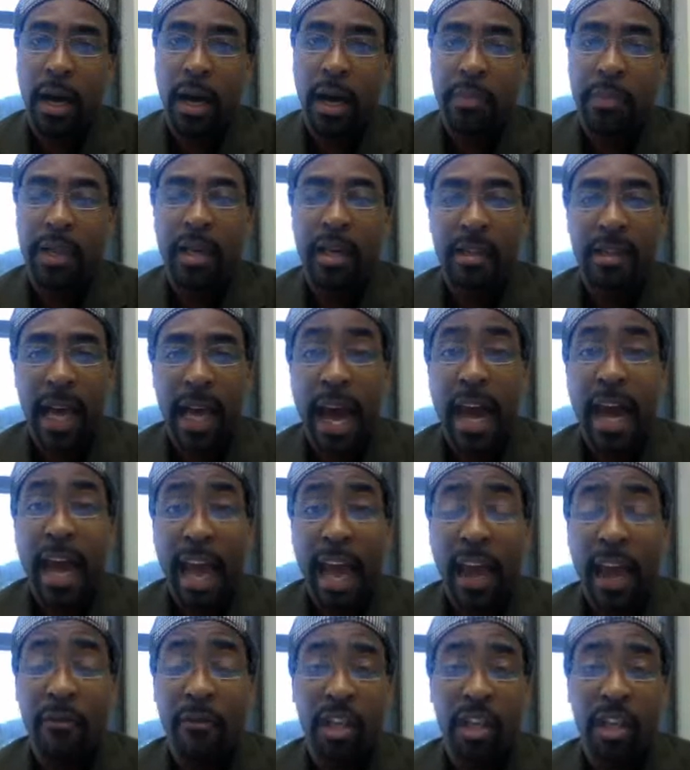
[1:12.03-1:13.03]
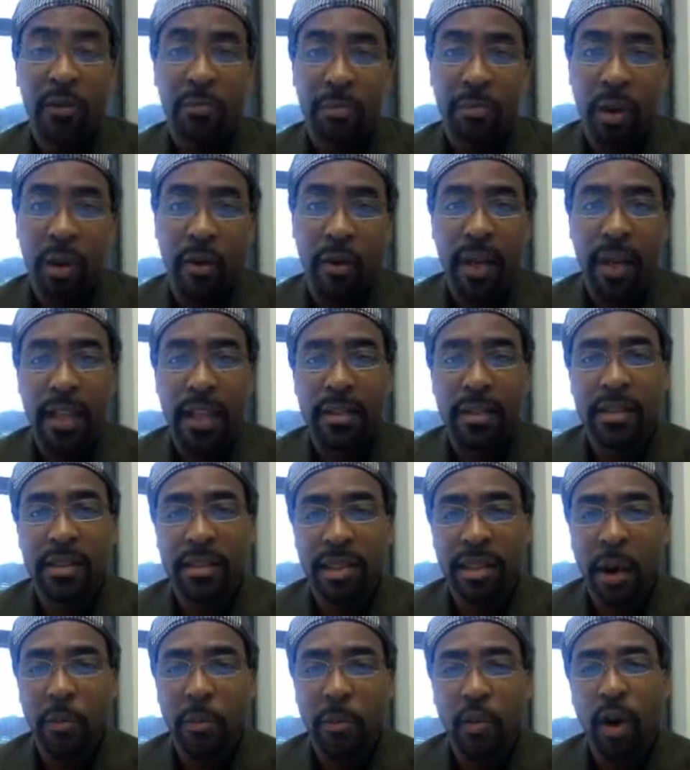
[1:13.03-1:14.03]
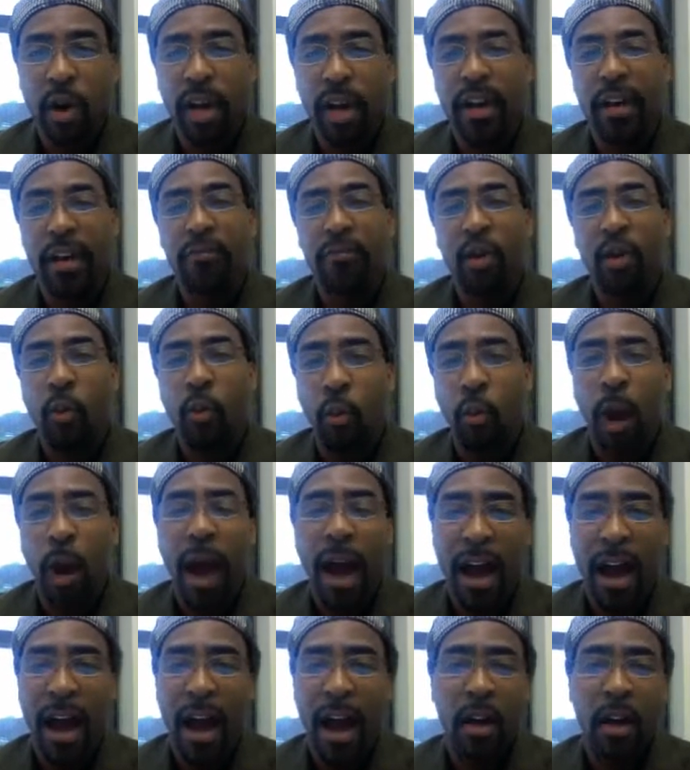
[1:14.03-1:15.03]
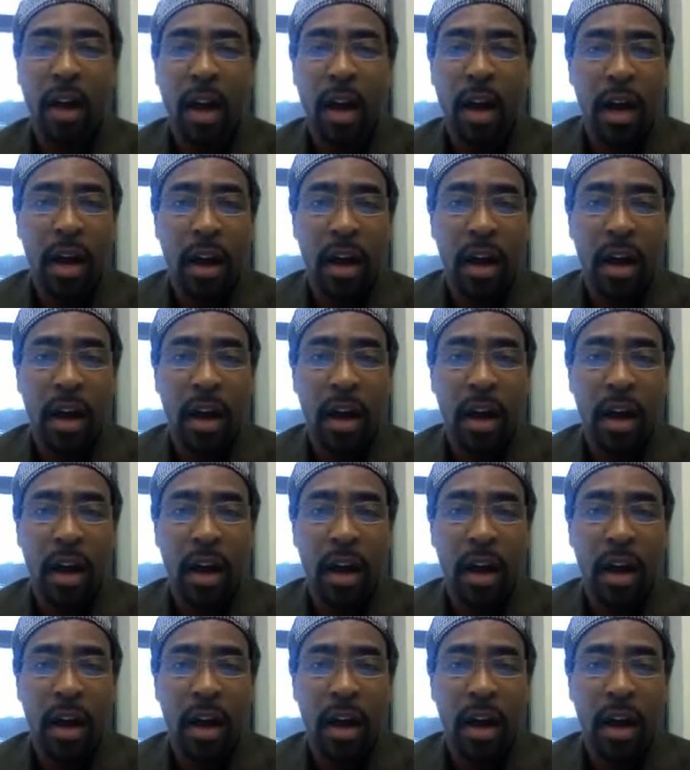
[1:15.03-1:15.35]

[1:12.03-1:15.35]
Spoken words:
because I have experienced somewhat of the wow